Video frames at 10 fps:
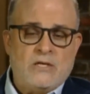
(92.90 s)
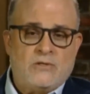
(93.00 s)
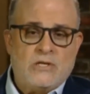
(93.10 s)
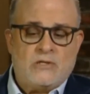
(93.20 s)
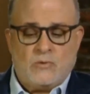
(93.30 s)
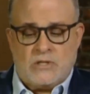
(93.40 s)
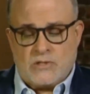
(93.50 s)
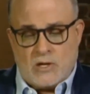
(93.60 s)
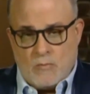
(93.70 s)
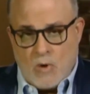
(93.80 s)
districts
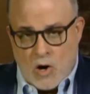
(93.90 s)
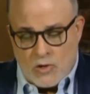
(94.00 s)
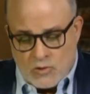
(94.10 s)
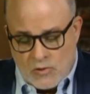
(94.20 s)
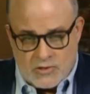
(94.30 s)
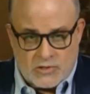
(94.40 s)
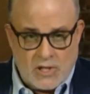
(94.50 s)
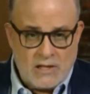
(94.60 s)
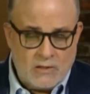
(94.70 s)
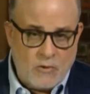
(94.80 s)
that are marginal or
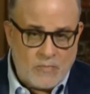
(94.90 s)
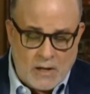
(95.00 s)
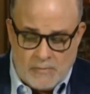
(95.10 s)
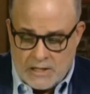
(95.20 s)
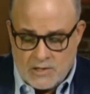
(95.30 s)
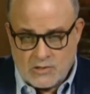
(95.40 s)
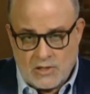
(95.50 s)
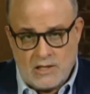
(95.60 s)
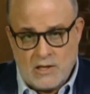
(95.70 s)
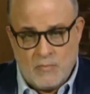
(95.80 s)
slightly Republican,
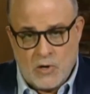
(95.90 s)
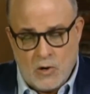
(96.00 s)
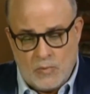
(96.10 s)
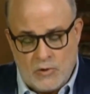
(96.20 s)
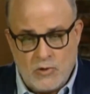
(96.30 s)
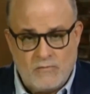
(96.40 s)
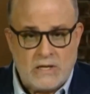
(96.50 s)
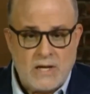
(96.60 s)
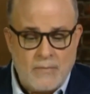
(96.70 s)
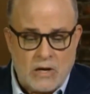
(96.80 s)
slightly purple, and you have a
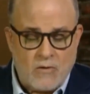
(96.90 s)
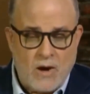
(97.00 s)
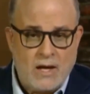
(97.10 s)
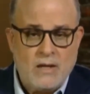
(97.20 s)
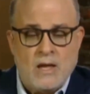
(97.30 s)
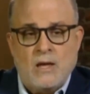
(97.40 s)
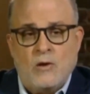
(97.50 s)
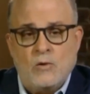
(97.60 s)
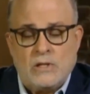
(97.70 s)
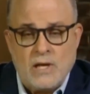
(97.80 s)
Democrat
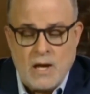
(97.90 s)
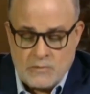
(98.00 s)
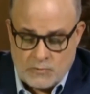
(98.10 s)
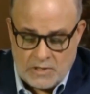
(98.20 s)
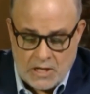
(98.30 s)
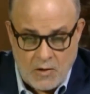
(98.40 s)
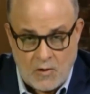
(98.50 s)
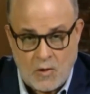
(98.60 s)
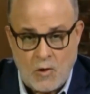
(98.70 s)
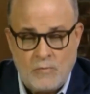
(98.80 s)
who claims when they go
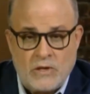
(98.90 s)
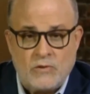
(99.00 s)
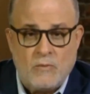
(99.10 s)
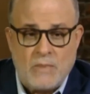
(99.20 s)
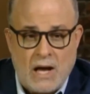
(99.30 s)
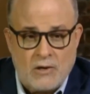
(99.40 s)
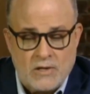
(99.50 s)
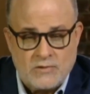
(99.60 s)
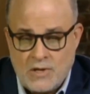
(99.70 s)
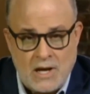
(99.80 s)
home that they're
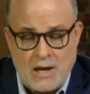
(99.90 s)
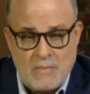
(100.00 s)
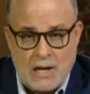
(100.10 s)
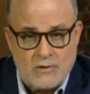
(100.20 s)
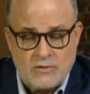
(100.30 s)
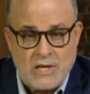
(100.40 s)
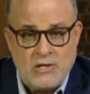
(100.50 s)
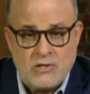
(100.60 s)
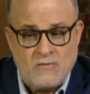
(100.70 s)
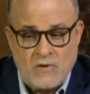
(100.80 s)
moderates, they're not moderates. They
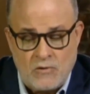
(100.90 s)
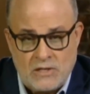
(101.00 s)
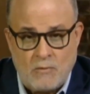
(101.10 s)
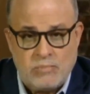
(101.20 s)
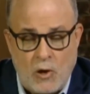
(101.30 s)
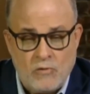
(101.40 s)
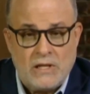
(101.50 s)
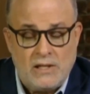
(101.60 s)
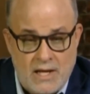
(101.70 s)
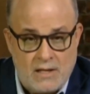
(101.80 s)
just voted to blow the
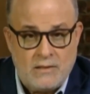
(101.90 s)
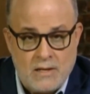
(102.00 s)
lid